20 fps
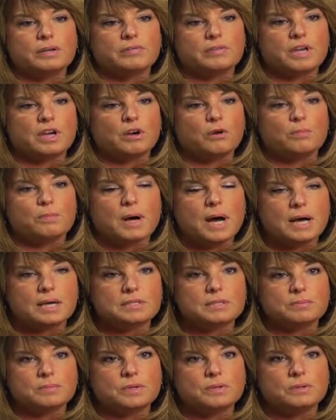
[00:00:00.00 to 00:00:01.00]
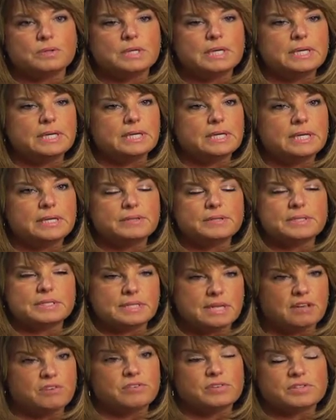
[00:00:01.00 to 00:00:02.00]
of care possible in the
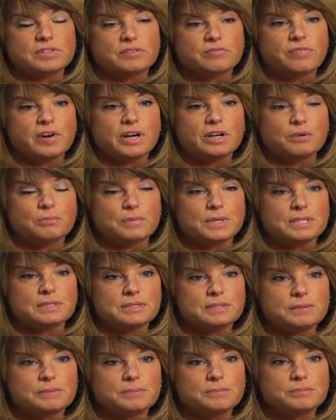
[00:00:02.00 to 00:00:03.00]
safest environment.